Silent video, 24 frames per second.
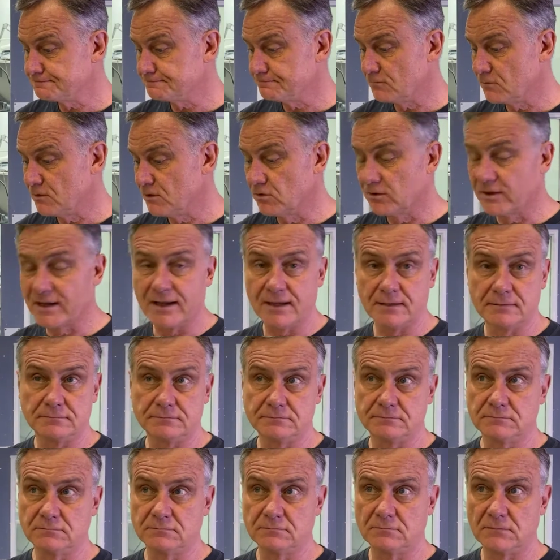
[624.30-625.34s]
you'll get,
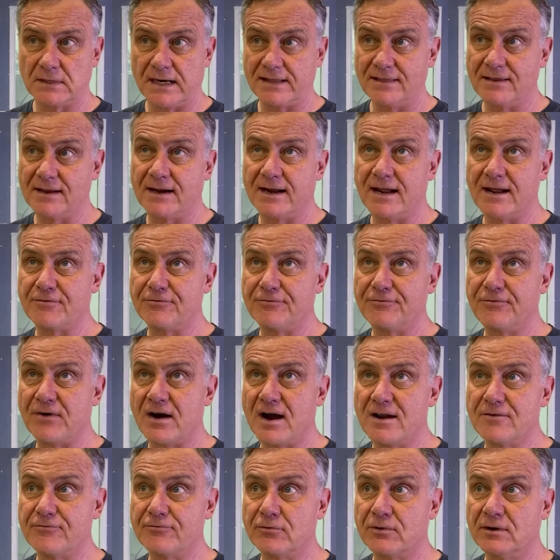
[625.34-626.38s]
I think I have
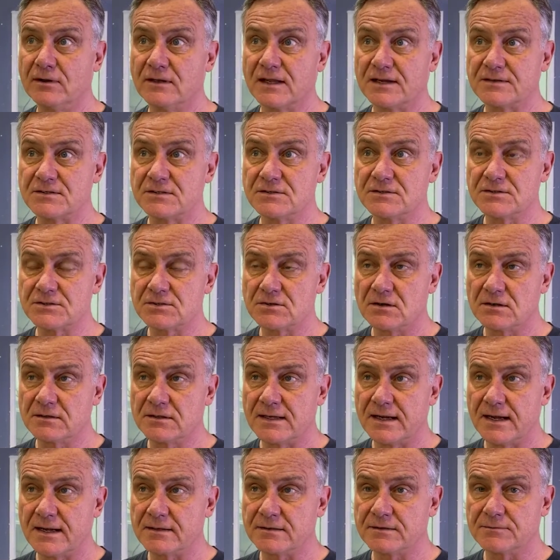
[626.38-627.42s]
5 free lessons on
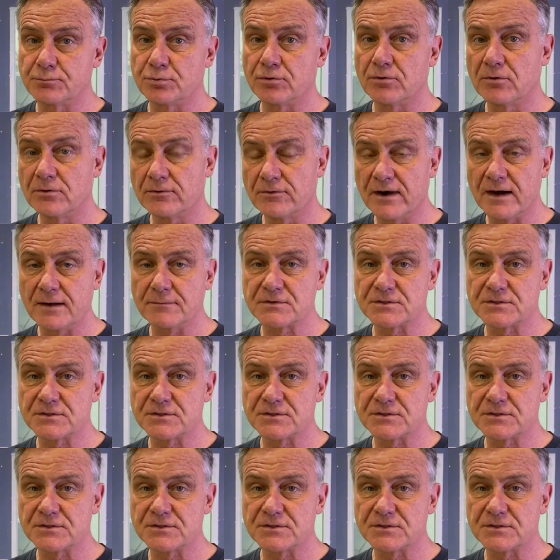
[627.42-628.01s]
that program,